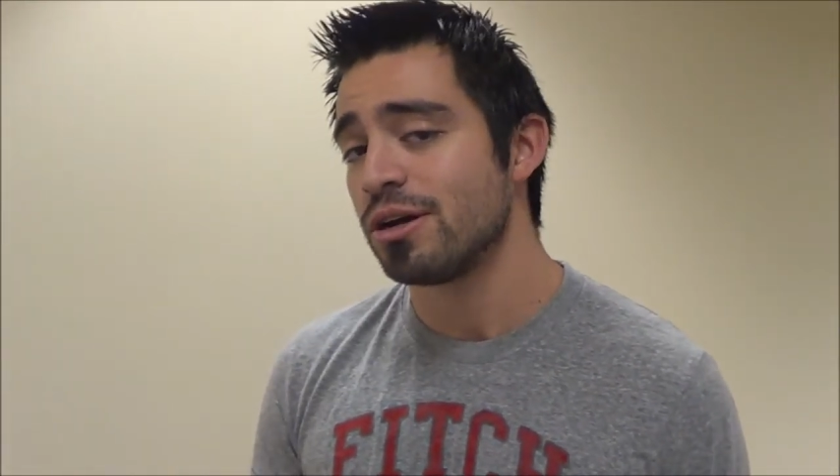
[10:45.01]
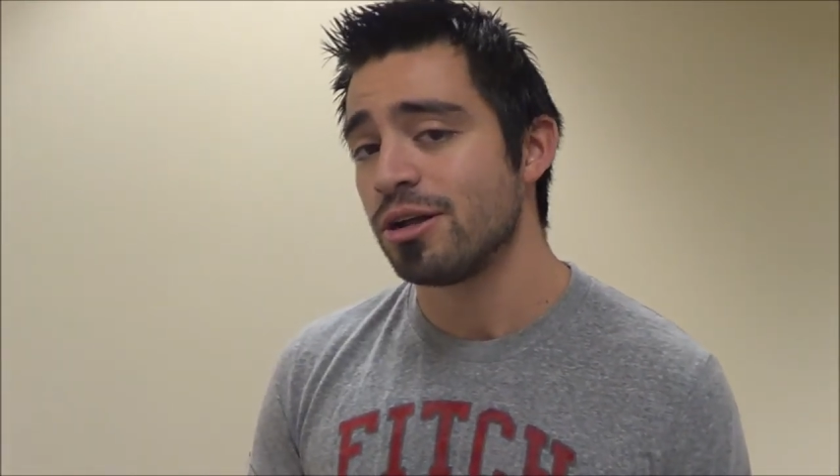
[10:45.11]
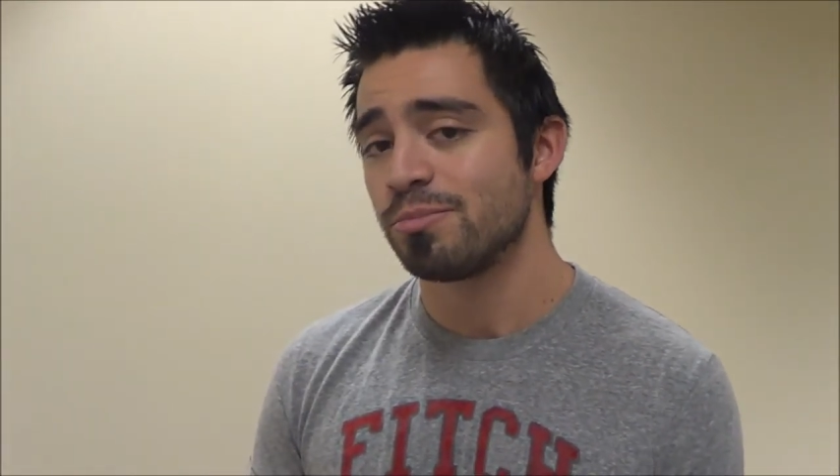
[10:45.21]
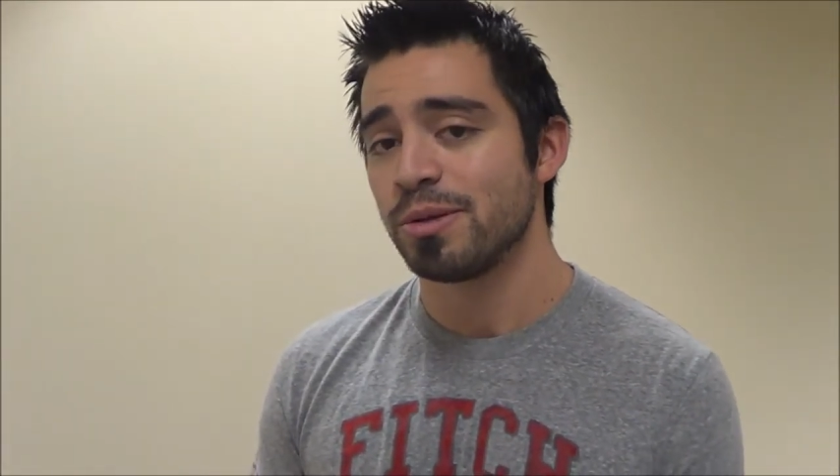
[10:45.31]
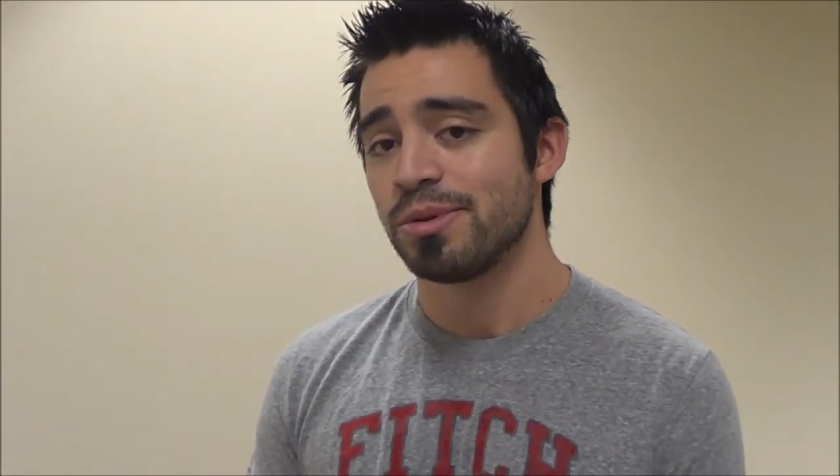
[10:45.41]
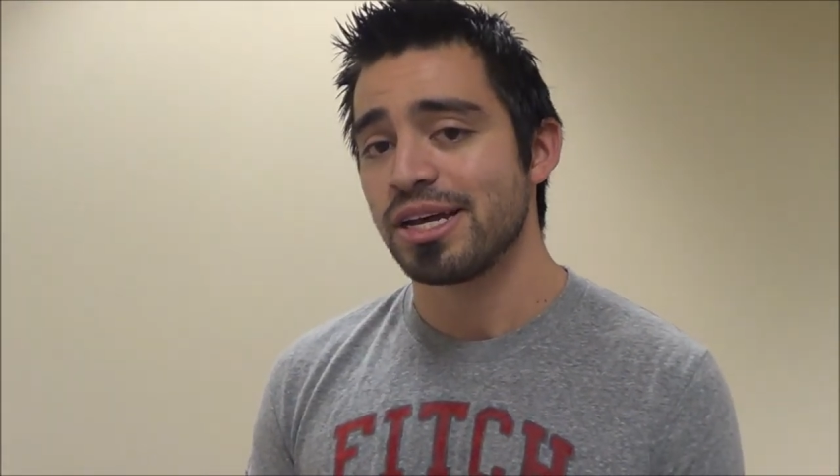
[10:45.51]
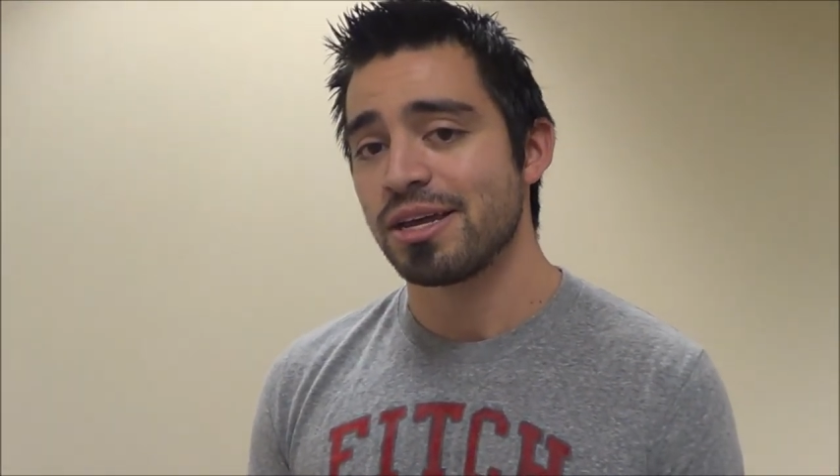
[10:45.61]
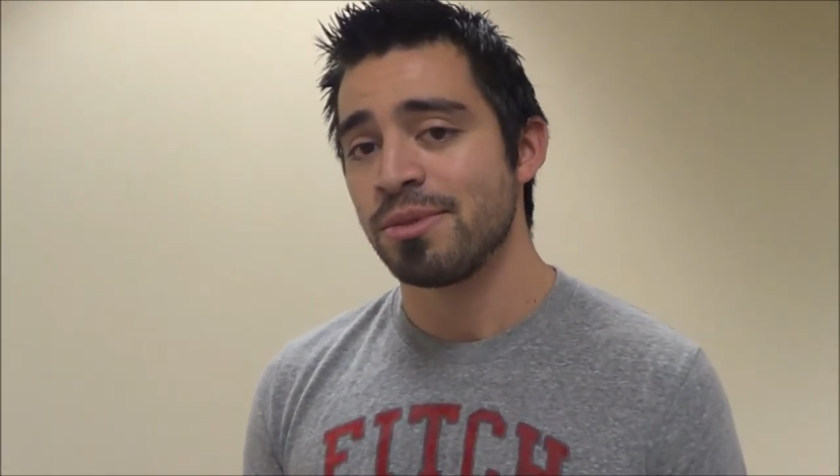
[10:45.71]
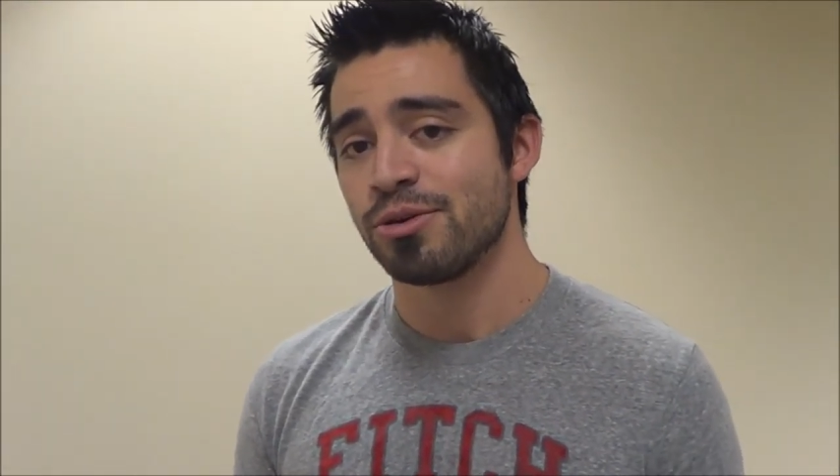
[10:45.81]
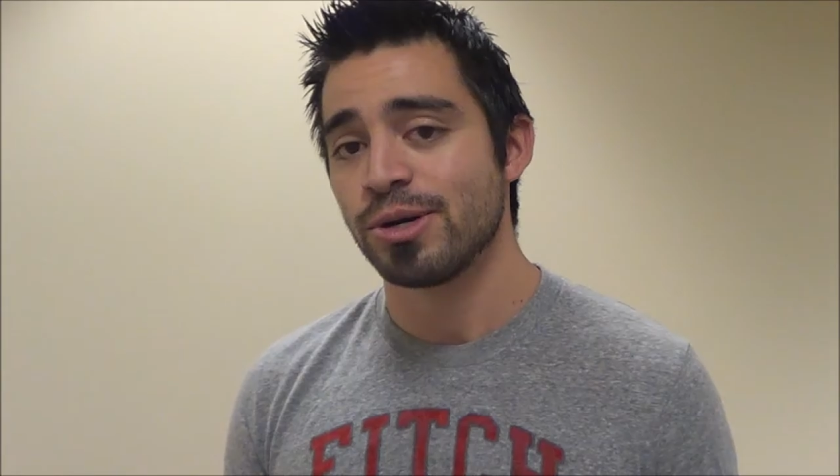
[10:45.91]
to all the people that
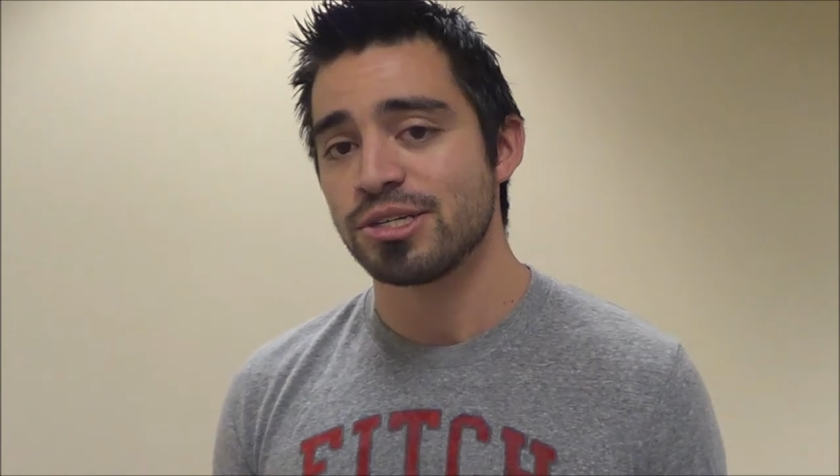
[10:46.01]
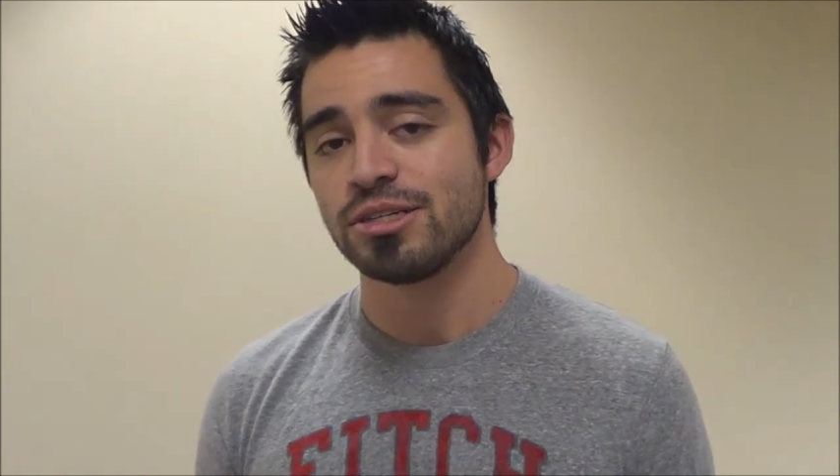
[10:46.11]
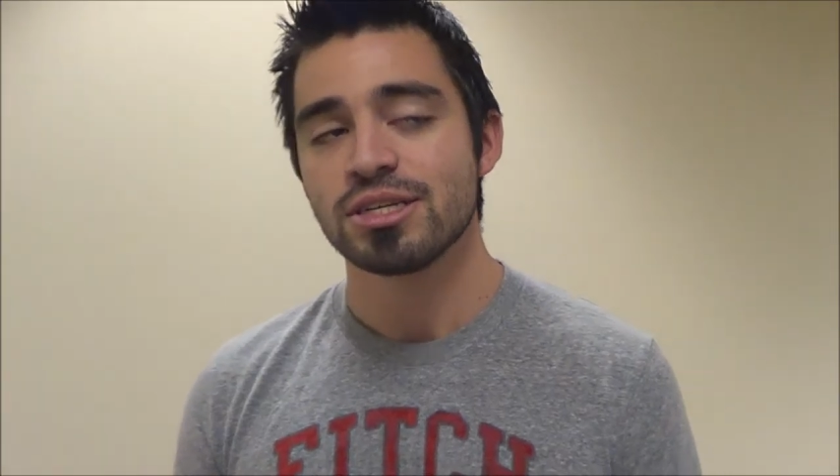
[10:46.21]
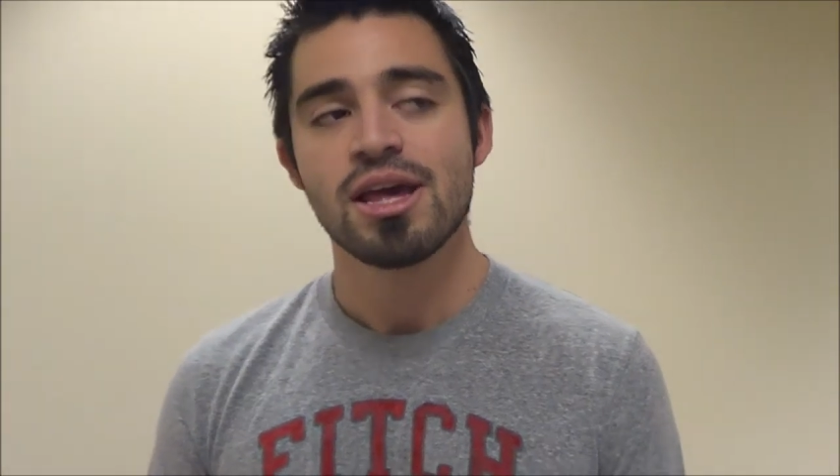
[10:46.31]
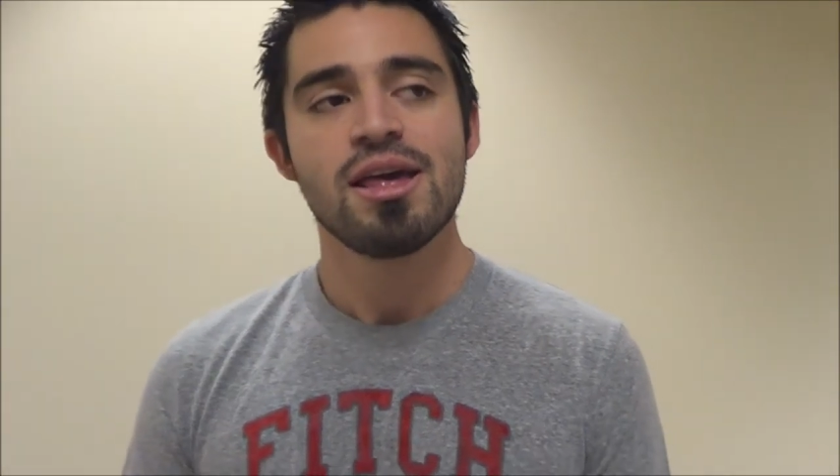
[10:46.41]
give me the questions.